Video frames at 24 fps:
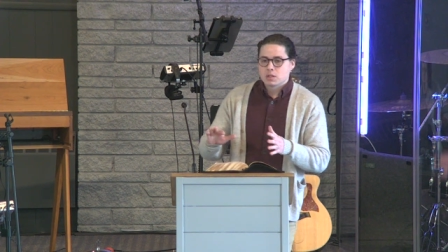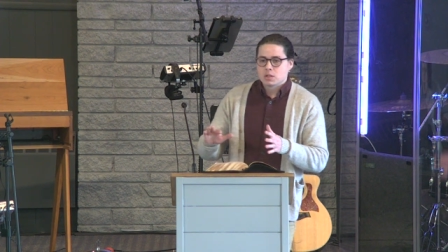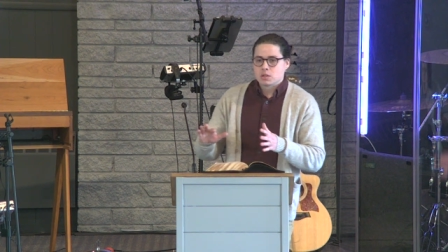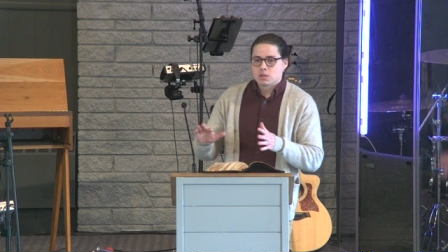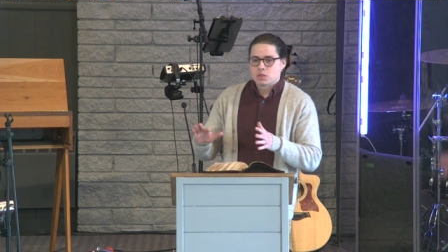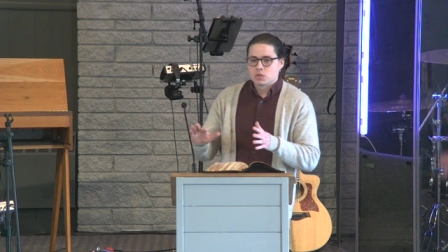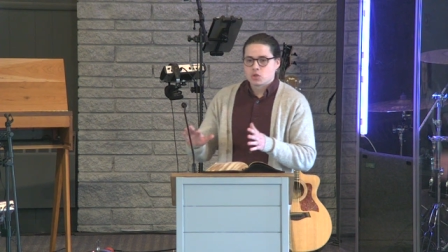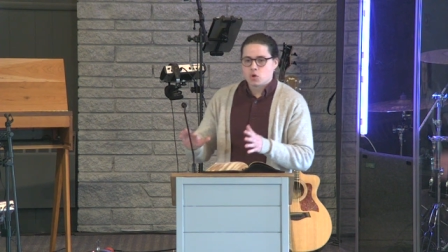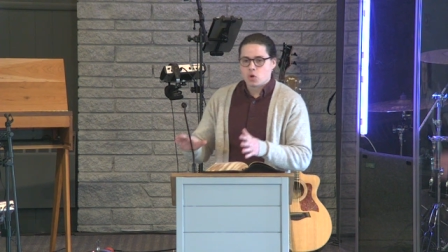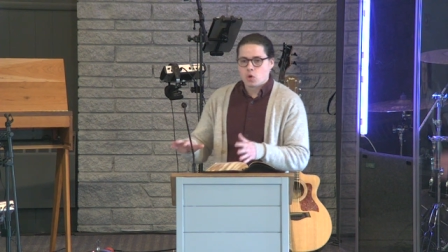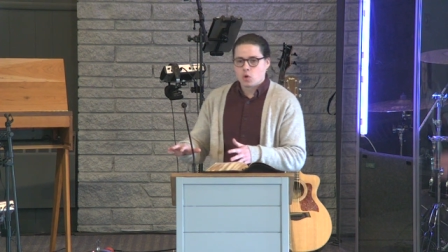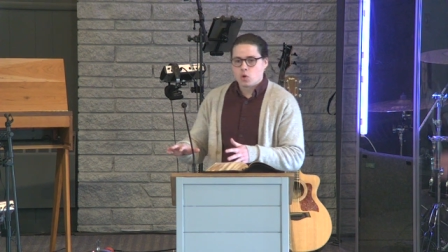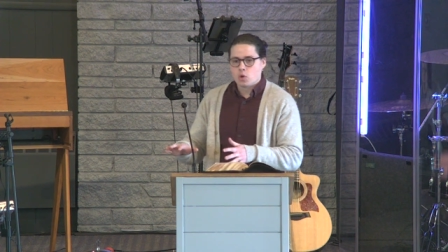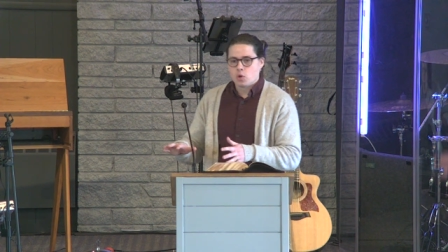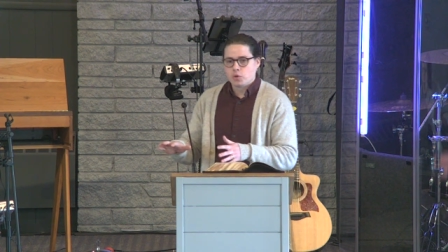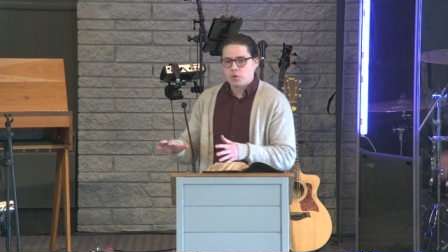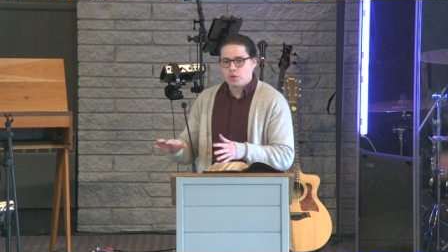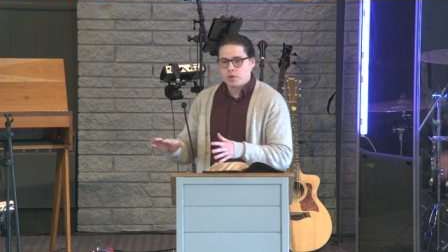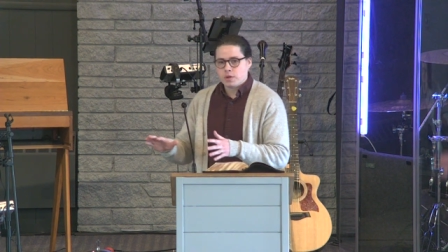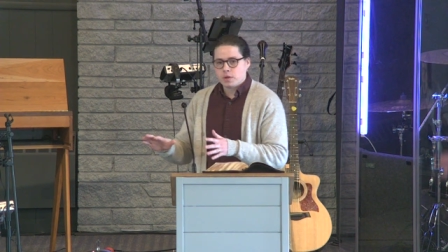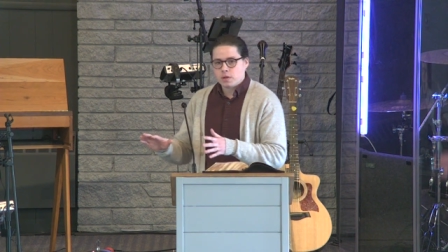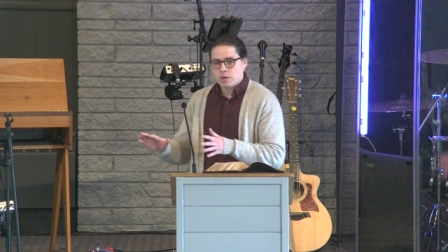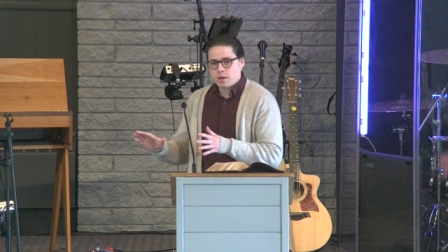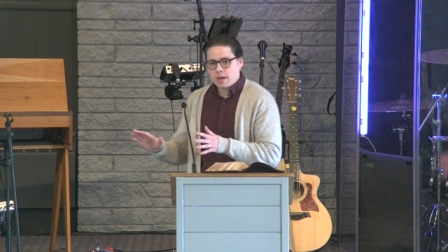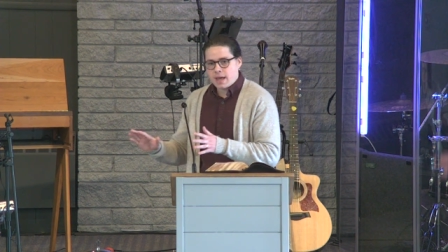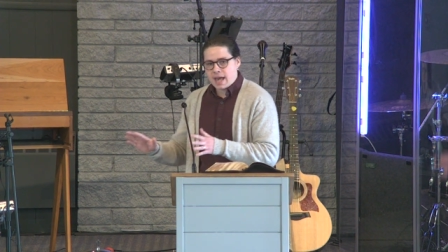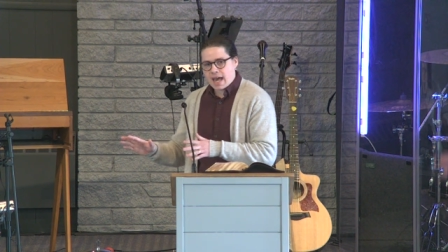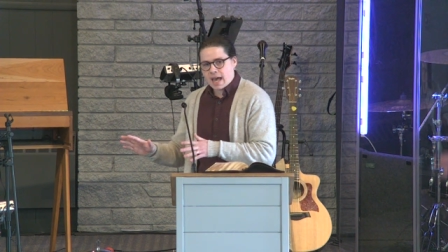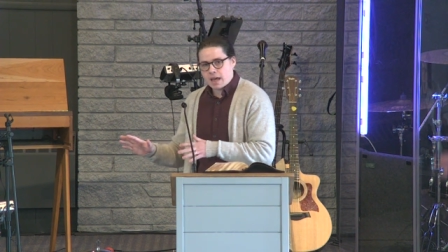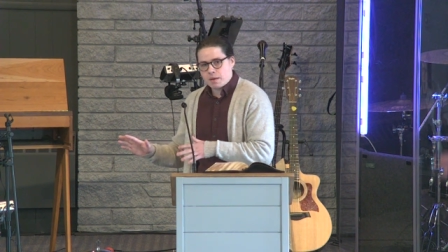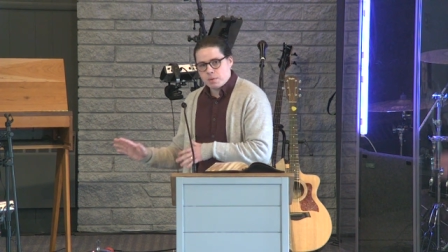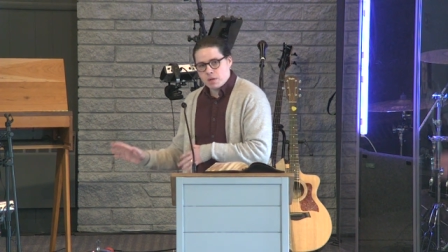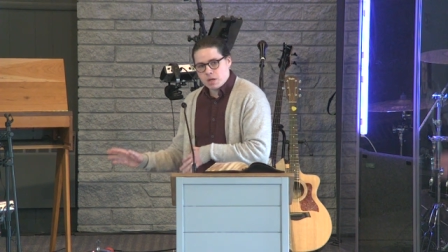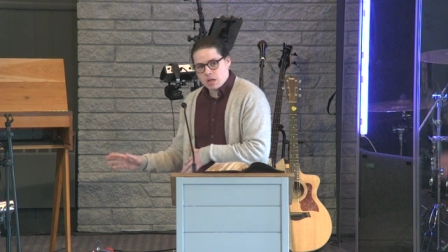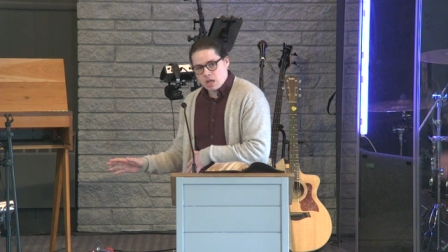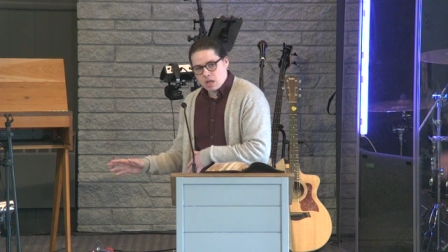told
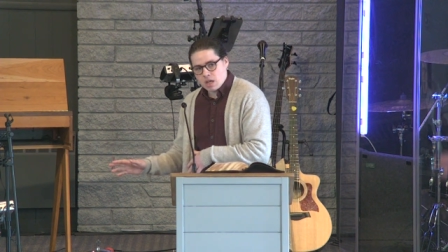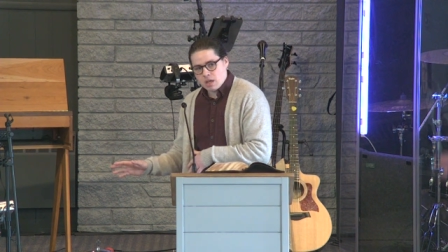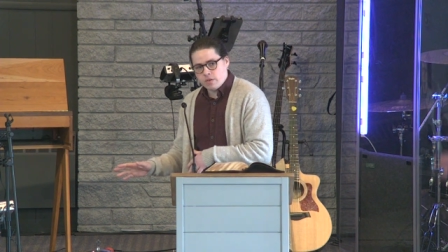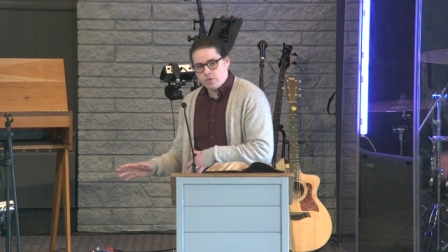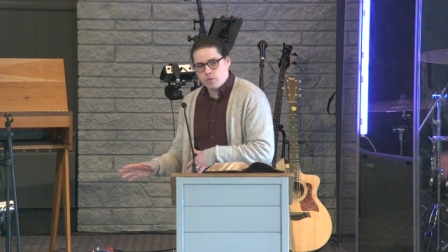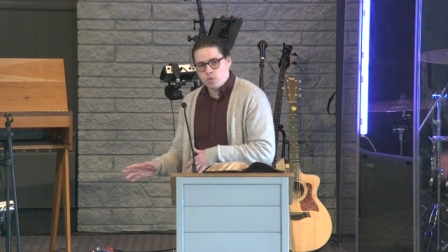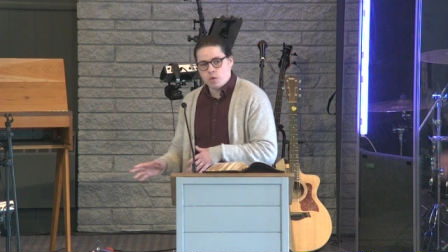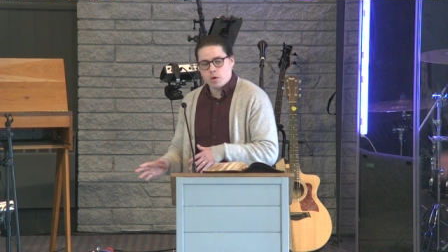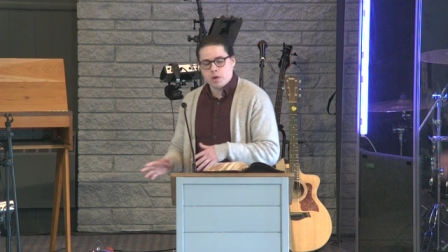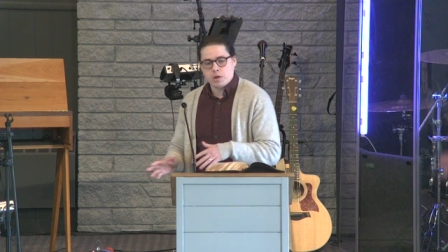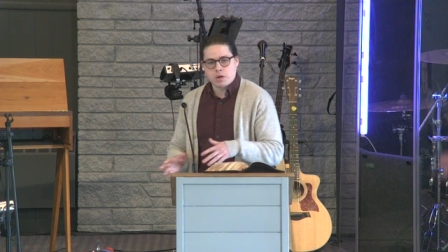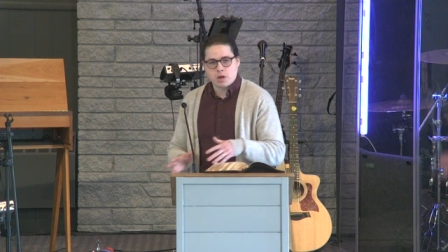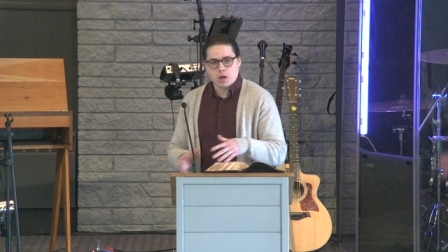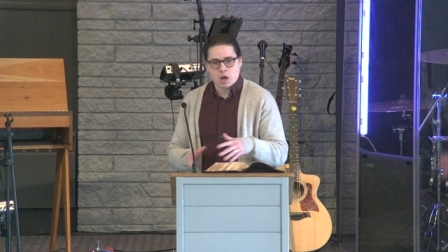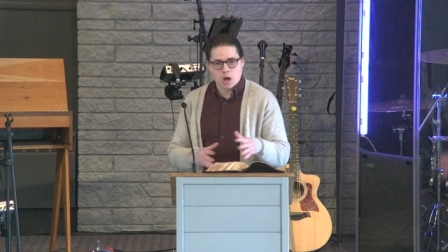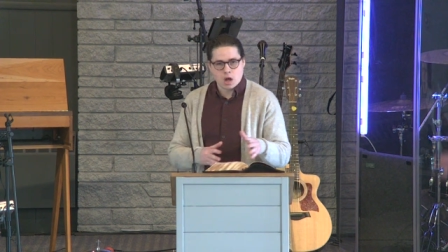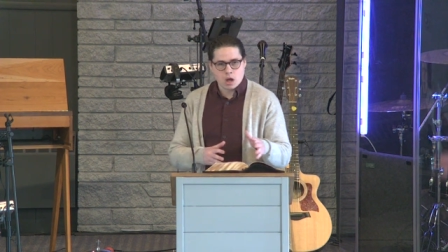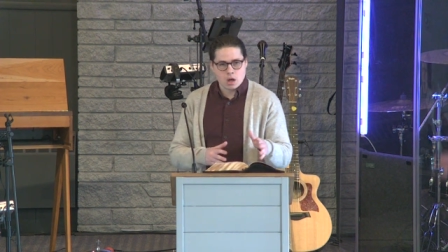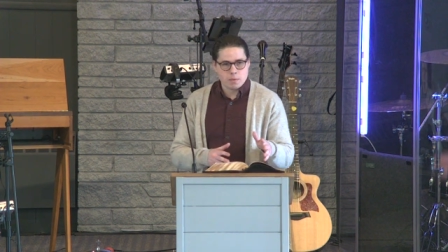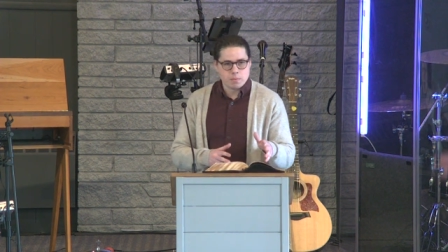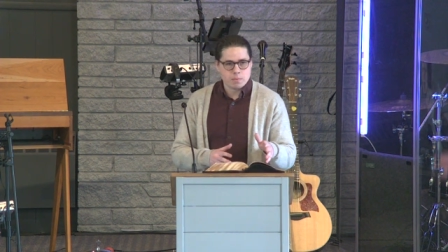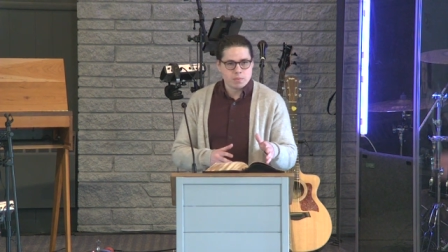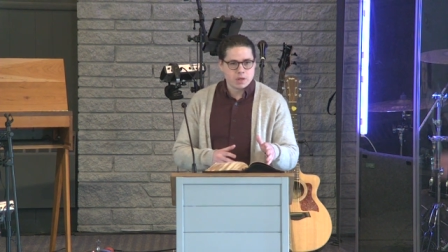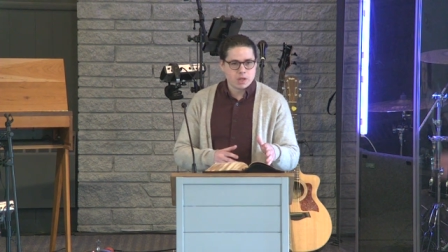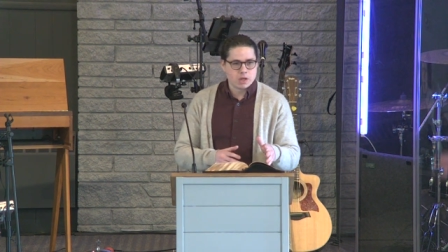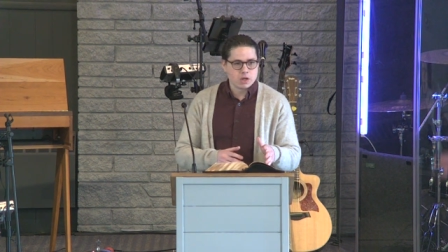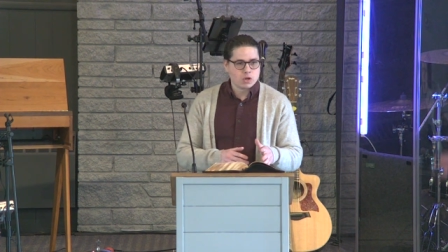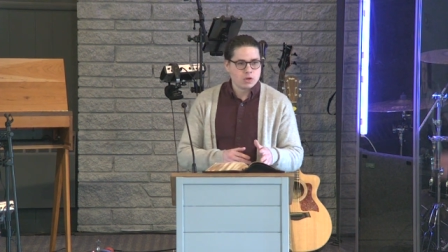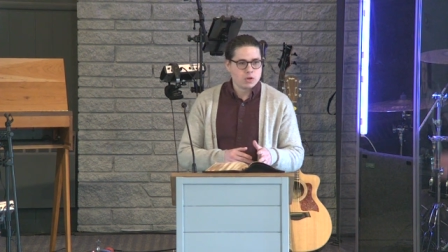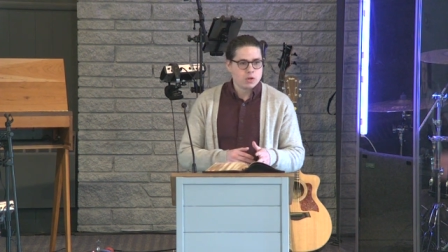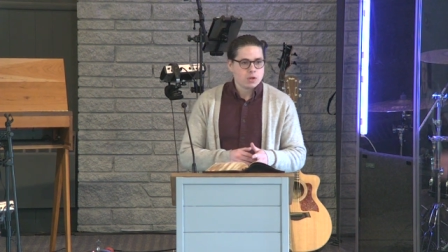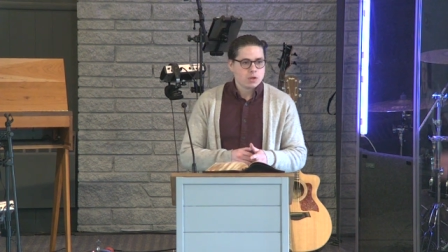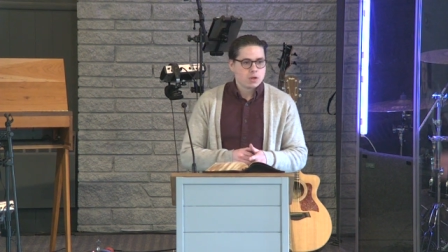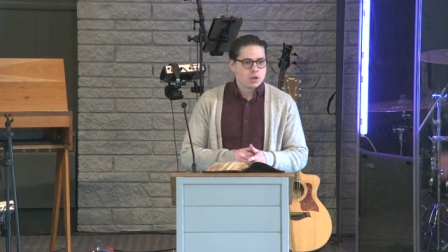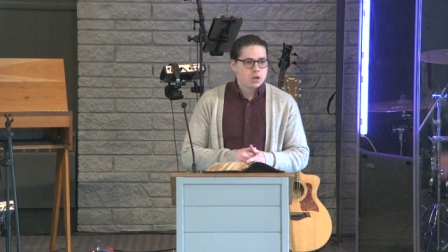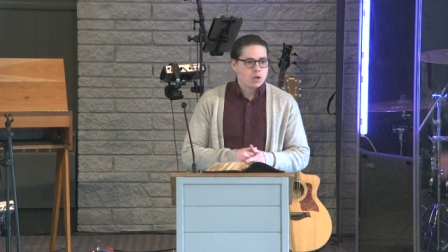Adam and Eve would come and
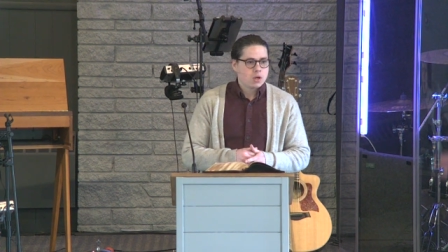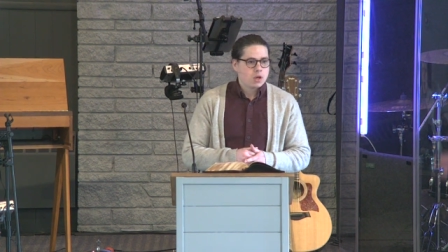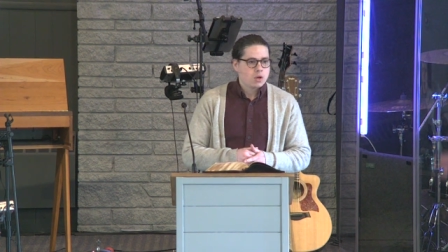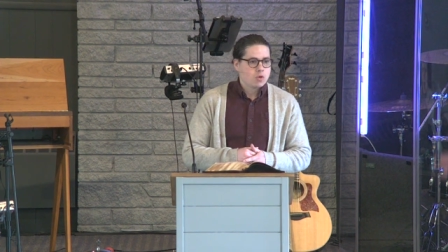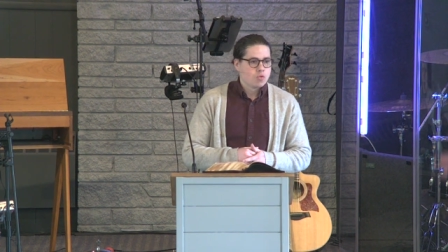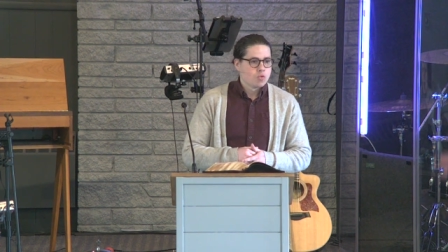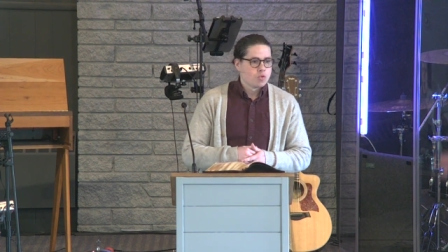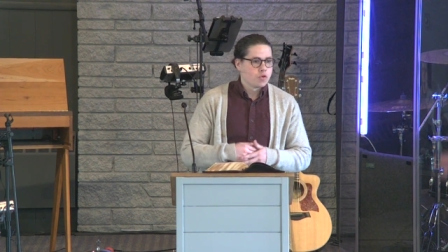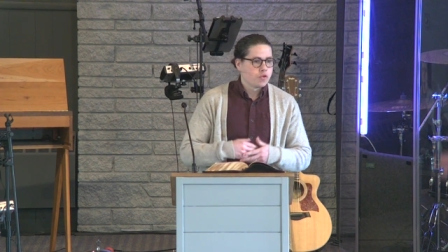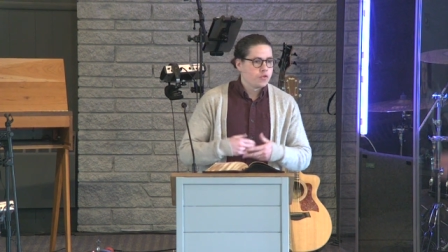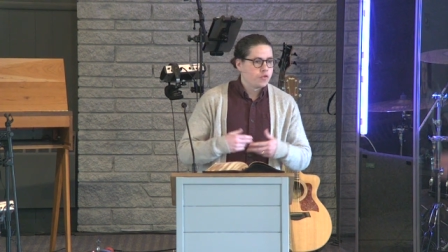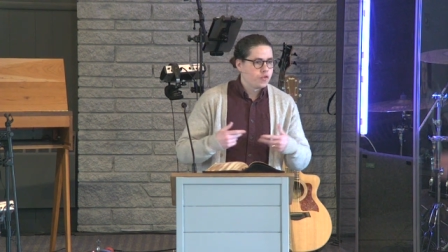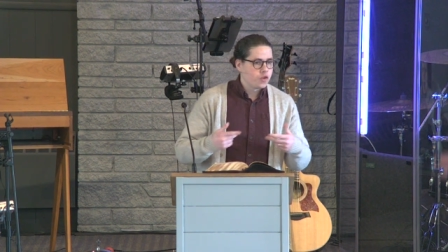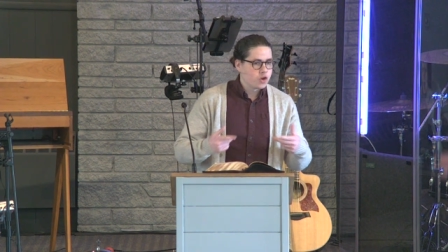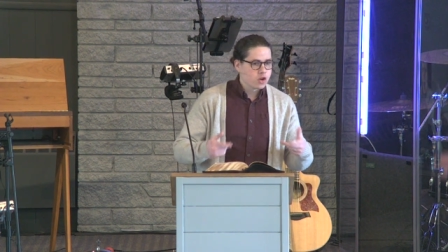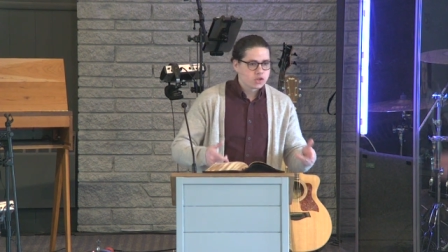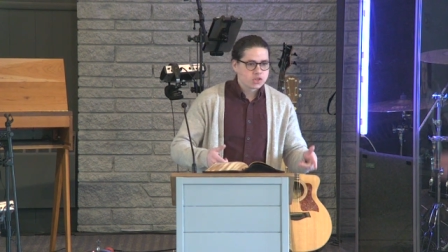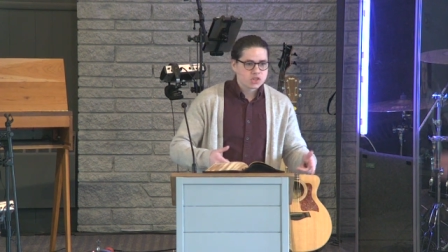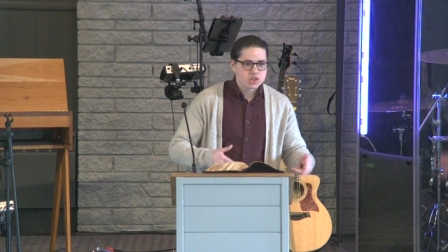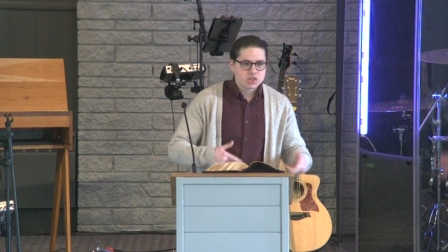reversed